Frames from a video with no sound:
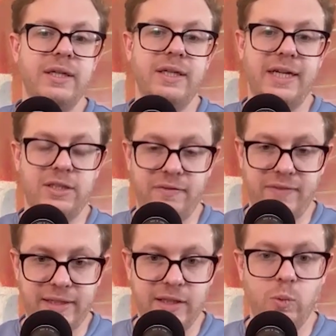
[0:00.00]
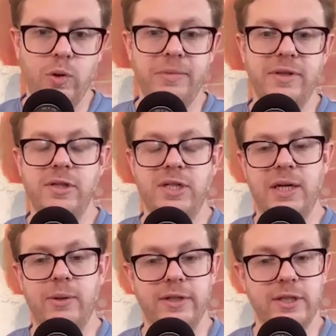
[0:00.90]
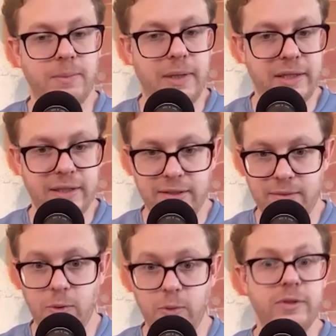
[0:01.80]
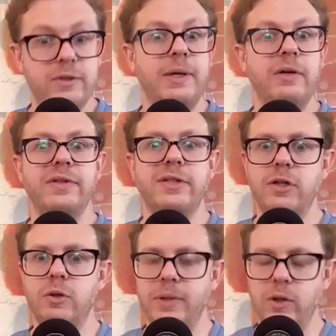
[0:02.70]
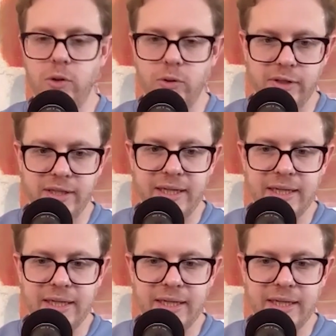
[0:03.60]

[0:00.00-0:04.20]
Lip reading: and actually feeling the warmth of the shower and smelling the smell of the soap and the whole thing.